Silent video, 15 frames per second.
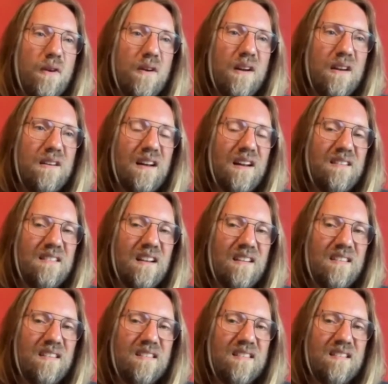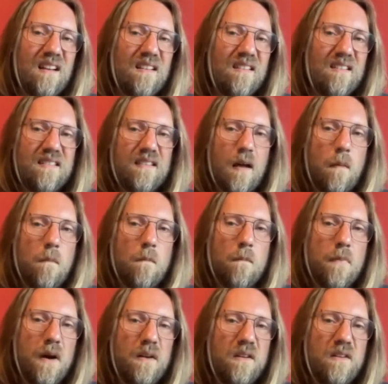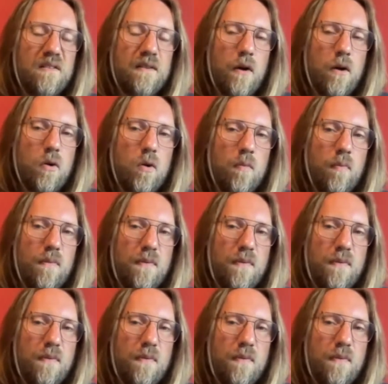and that's somebody's hope